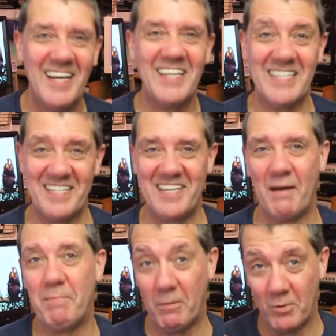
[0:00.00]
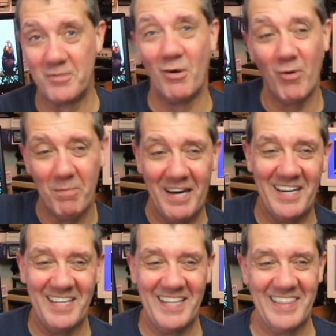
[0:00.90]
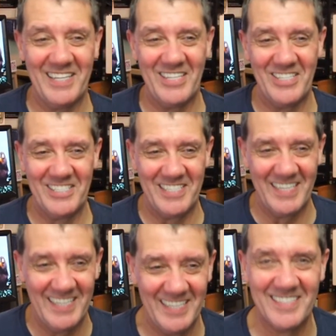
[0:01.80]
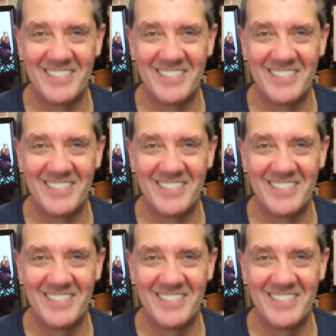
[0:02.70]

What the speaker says: Yes, Appy, we'll talk about it Thursday. All